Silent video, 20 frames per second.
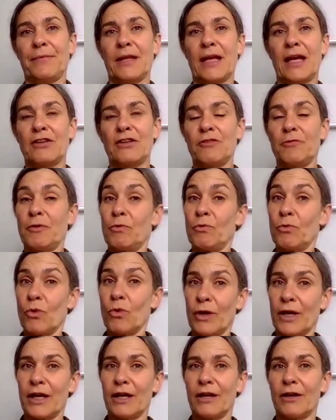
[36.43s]
and you've been
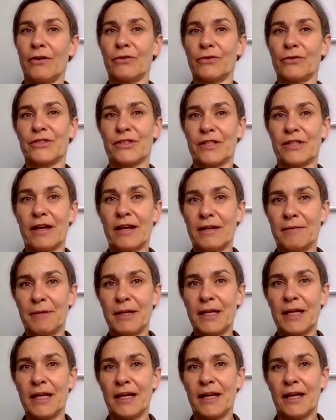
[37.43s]
walking alongside
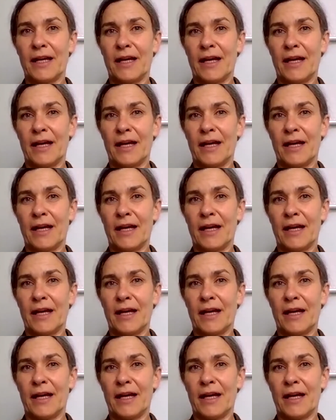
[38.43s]
me